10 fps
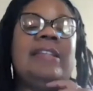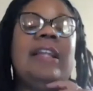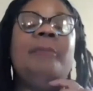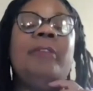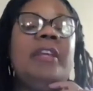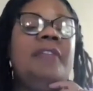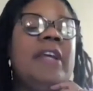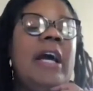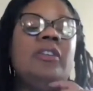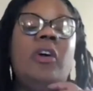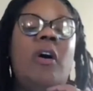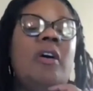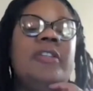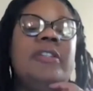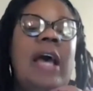is that I'm leaving out
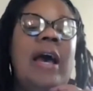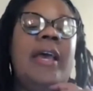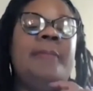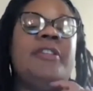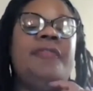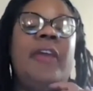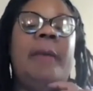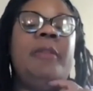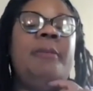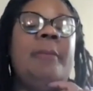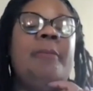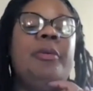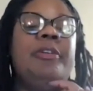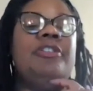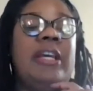all the times a family
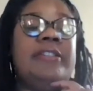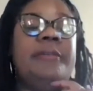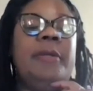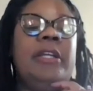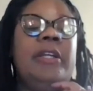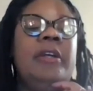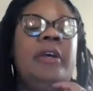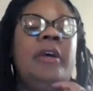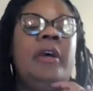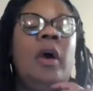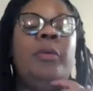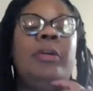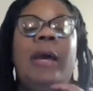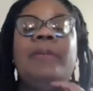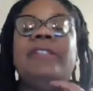member rejected me
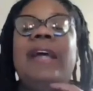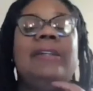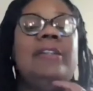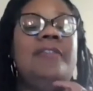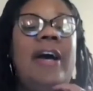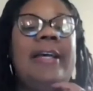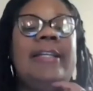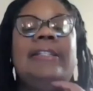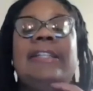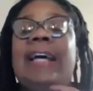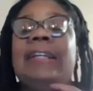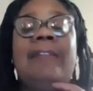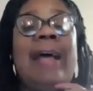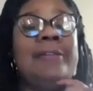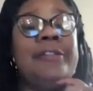when I was not invited, not
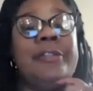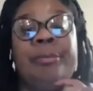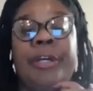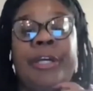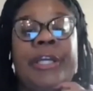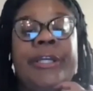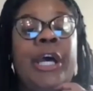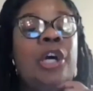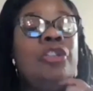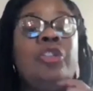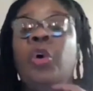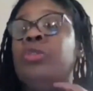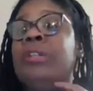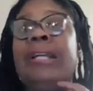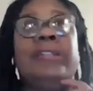allowed to bring,
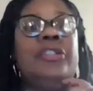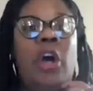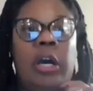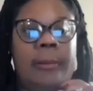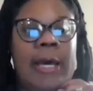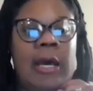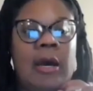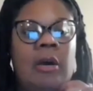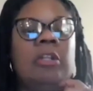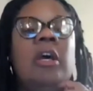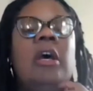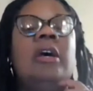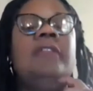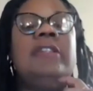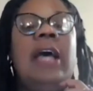told not to talk about,
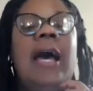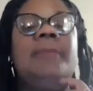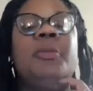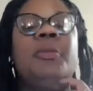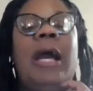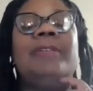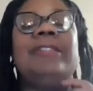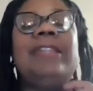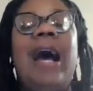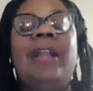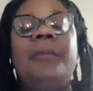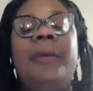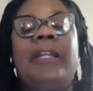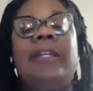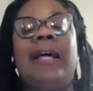the times where I was
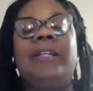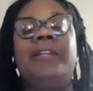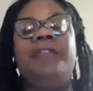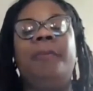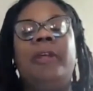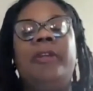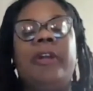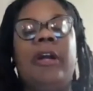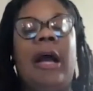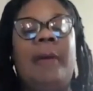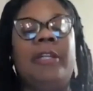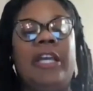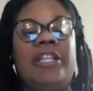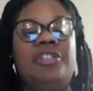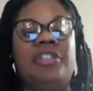tolerated out of familiar
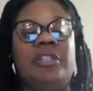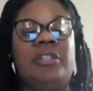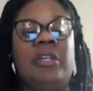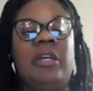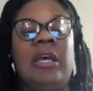obligation.